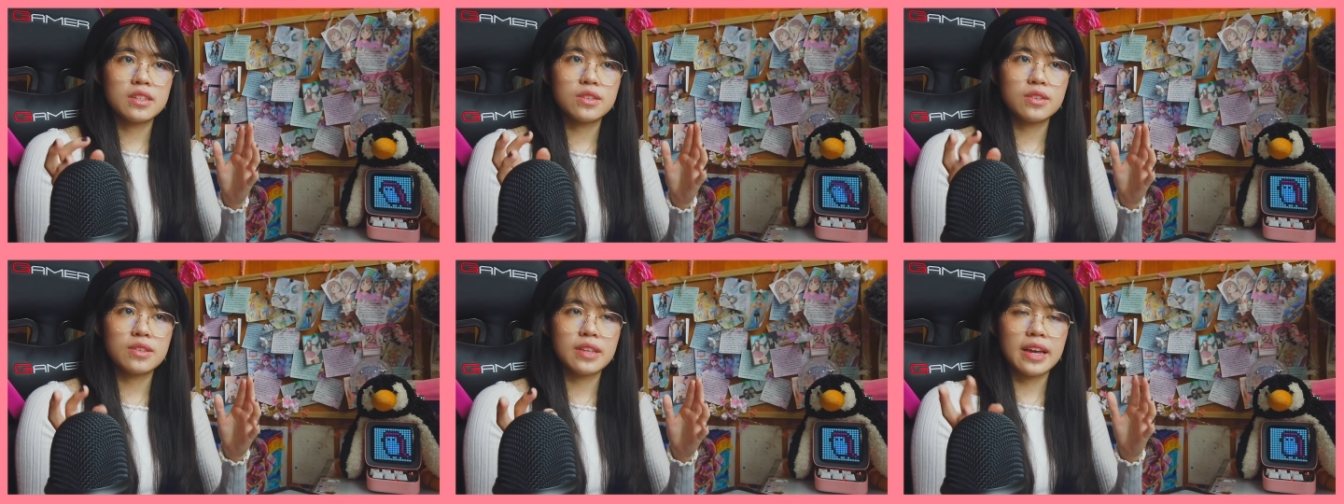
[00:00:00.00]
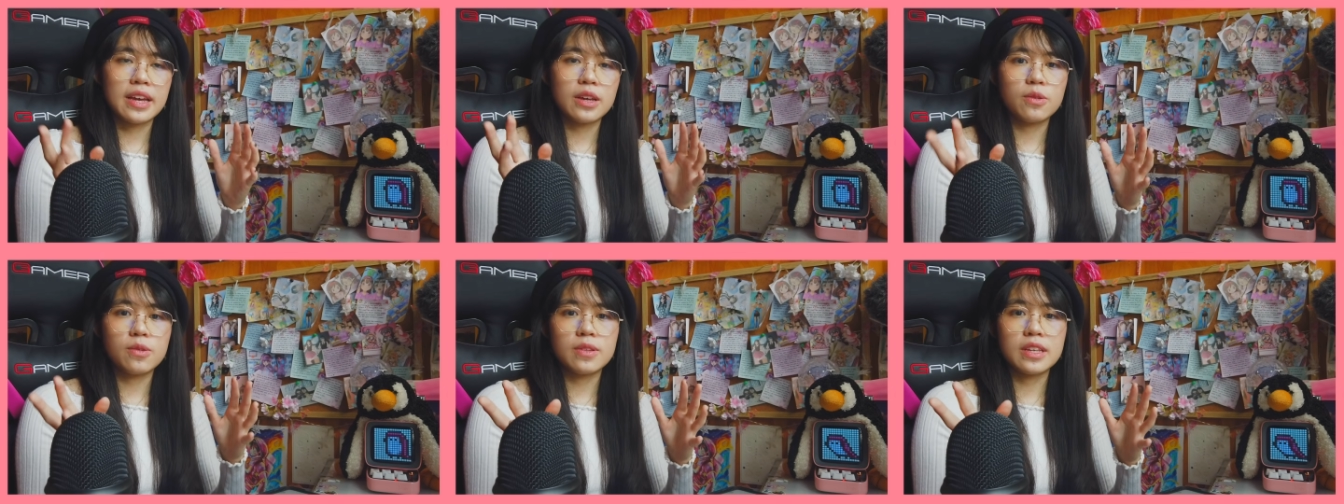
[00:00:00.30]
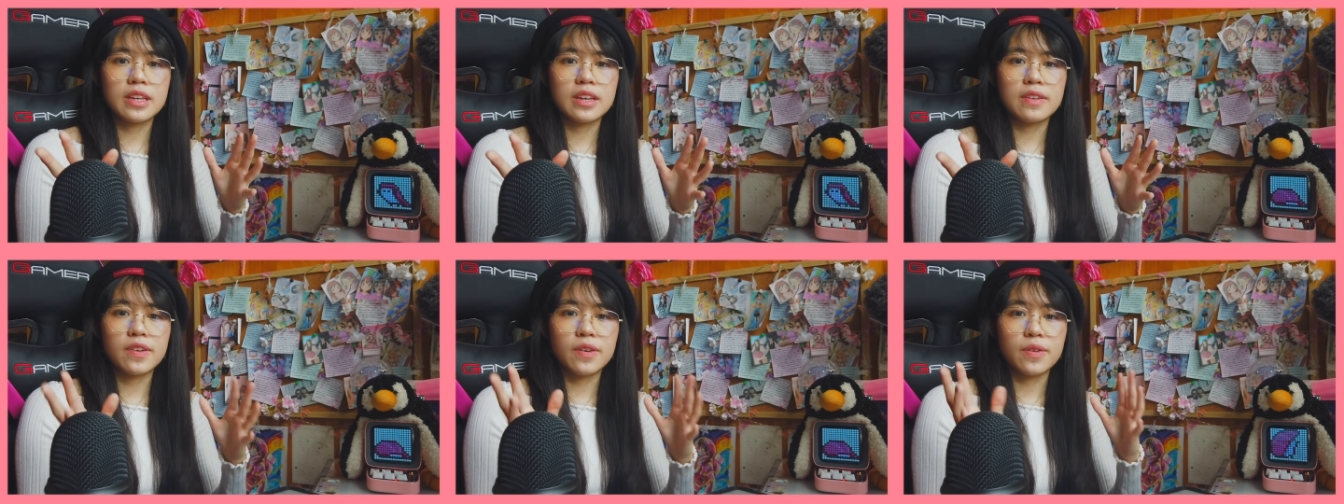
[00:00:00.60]
so that it will
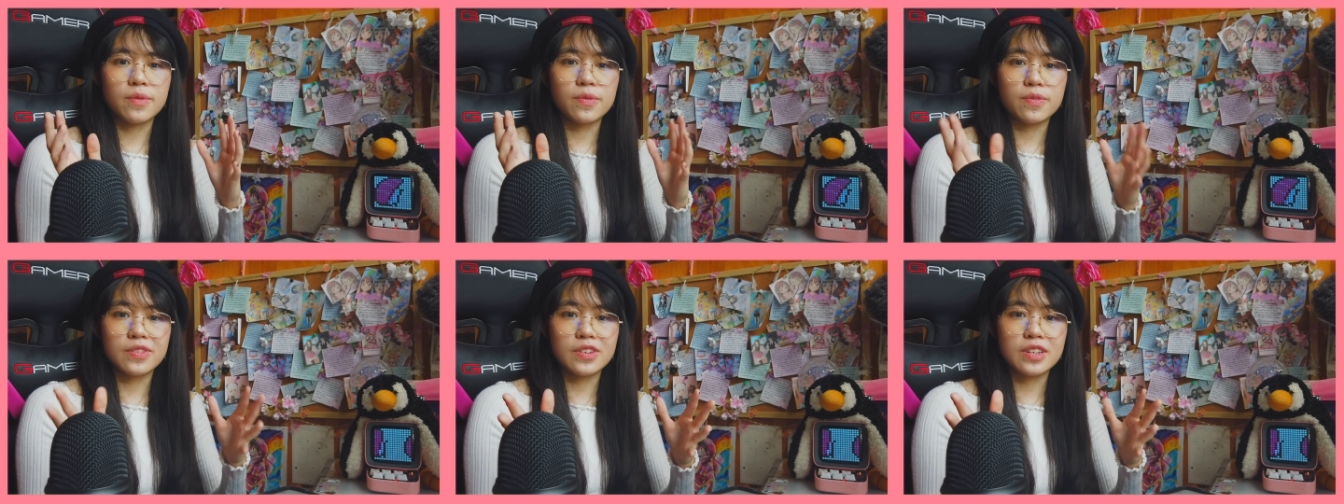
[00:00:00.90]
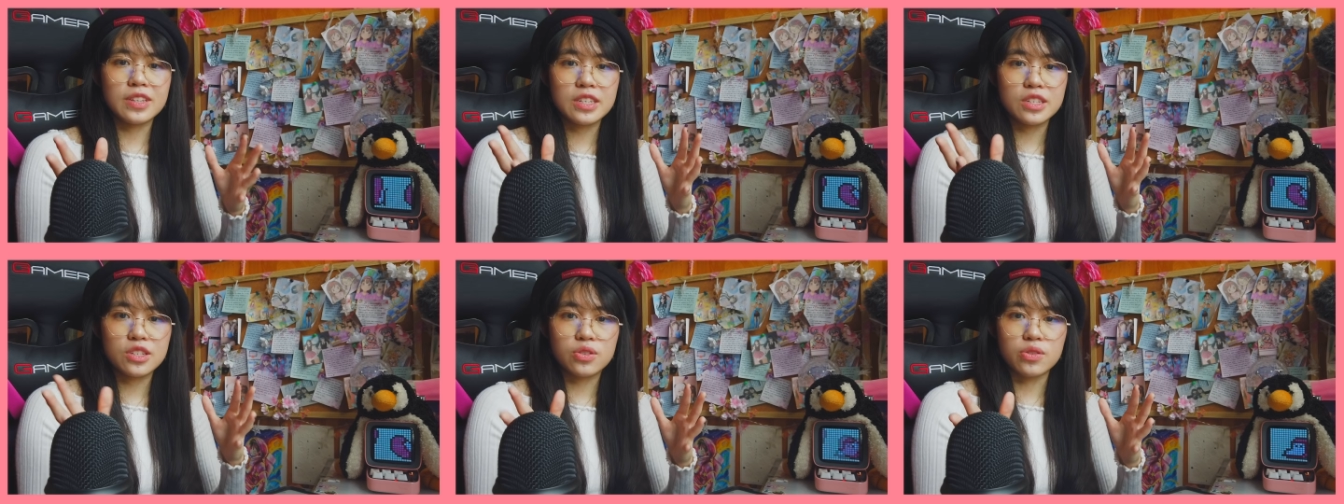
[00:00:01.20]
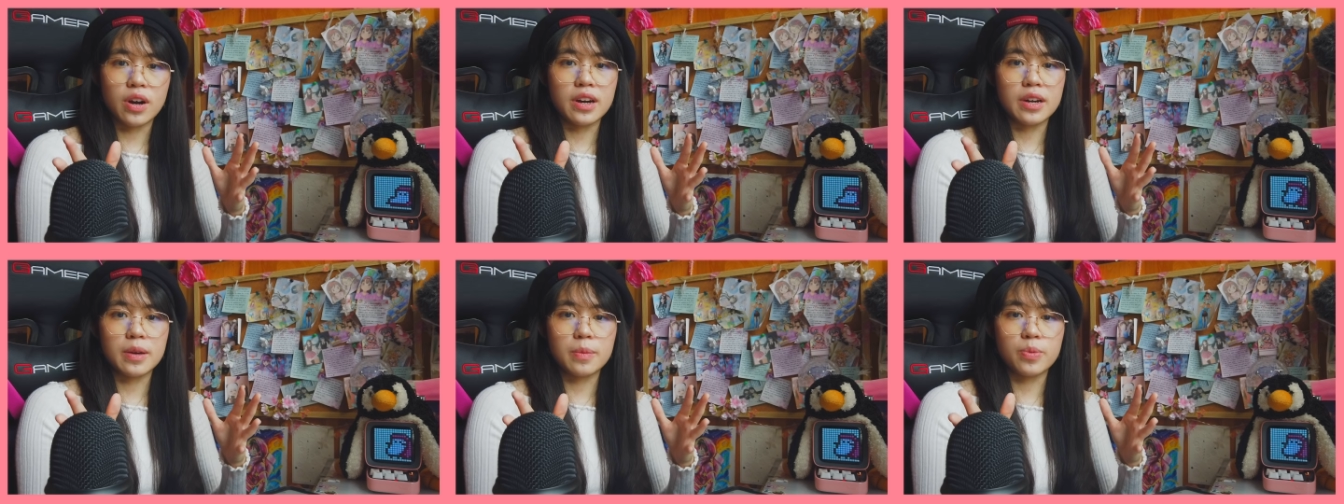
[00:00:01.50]
leave a really
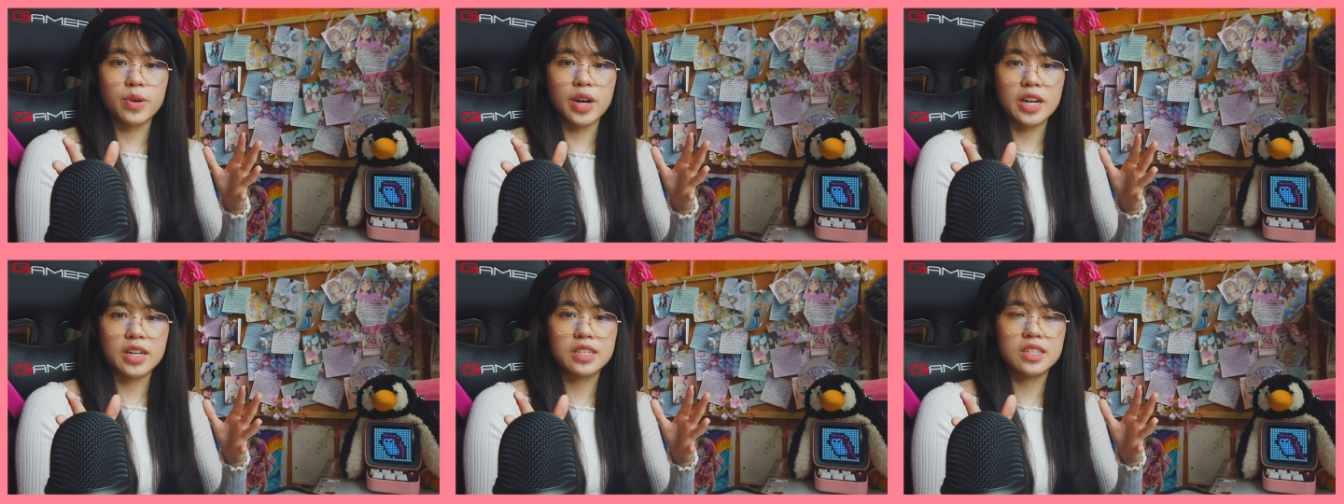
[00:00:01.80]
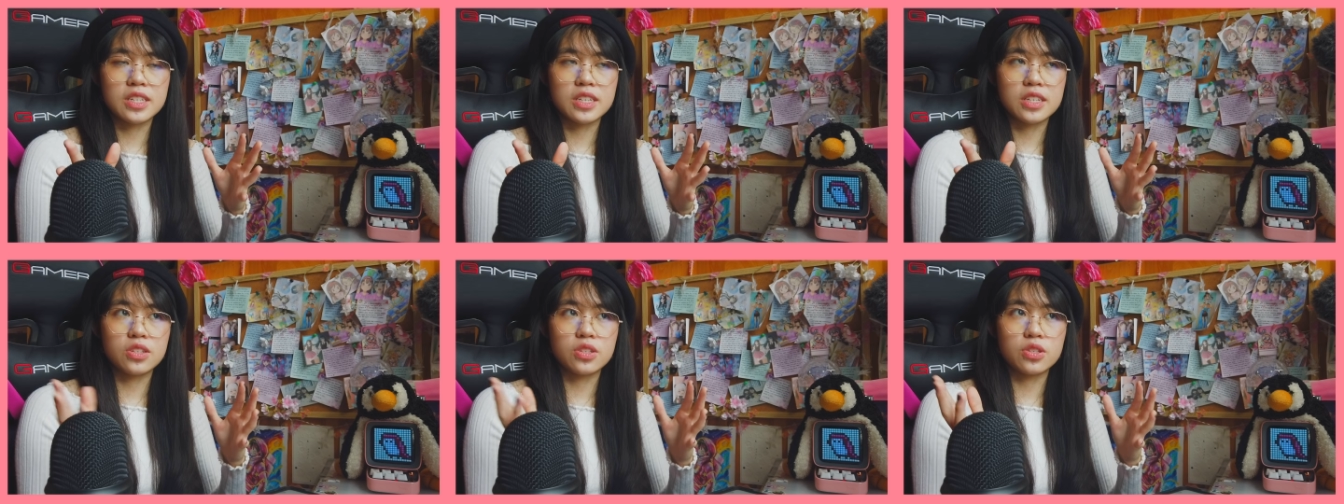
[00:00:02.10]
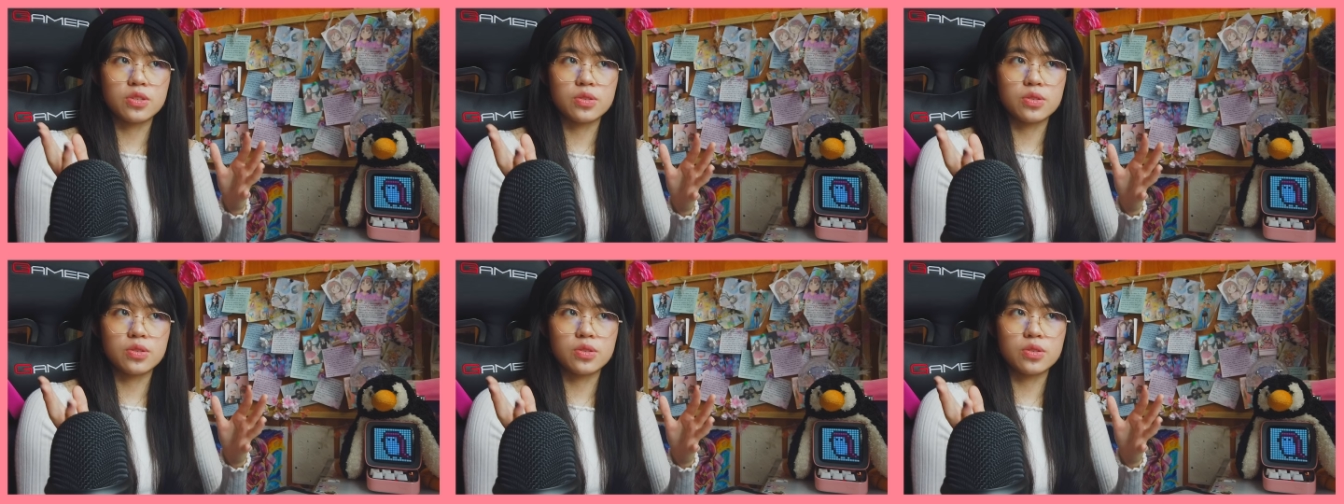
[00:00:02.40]
strong impression